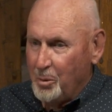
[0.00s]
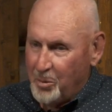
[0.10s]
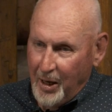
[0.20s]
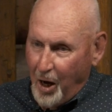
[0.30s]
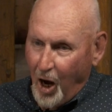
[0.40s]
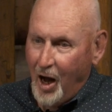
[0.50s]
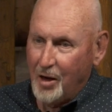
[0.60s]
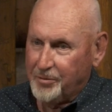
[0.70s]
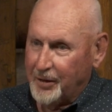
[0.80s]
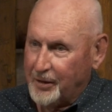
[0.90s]
but
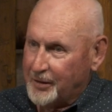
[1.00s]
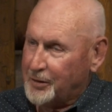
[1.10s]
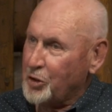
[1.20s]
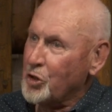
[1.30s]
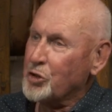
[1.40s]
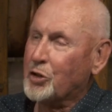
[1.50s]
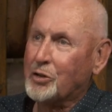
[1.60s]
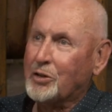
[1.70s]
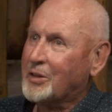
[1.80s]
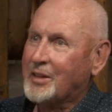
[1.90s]
often just
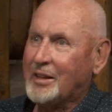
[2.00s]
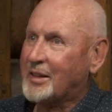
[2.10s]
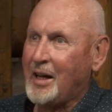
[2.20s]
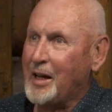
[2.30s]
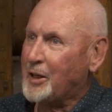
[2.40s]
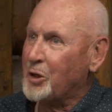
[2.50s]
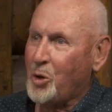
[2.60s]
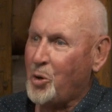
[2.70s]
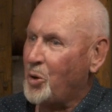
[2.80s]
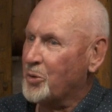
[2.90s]
taking
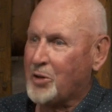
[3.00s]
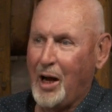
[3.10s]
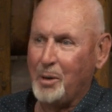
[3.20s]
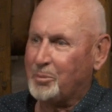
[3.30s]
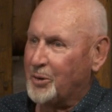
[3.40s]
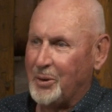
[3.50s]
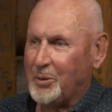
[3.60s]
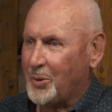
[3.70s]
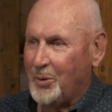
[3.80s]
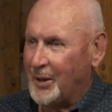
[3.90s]
a whole chapter and
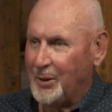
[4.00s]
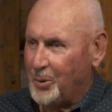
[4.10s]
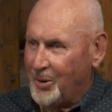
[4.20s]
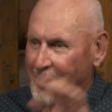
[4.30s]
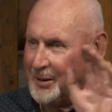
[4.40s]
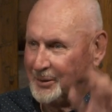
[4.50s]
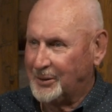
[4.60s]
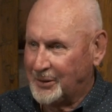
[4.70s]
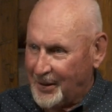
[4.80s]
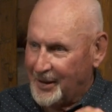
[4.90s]
throwing it away and
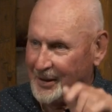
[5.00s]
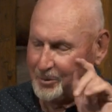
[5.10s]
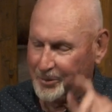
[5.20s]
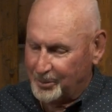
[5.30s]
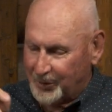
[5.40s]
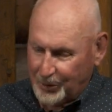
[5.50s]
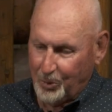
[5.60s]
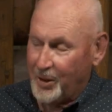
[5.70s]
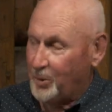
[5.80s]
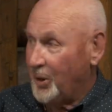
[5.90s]
starting from
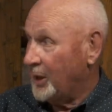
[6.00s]
square one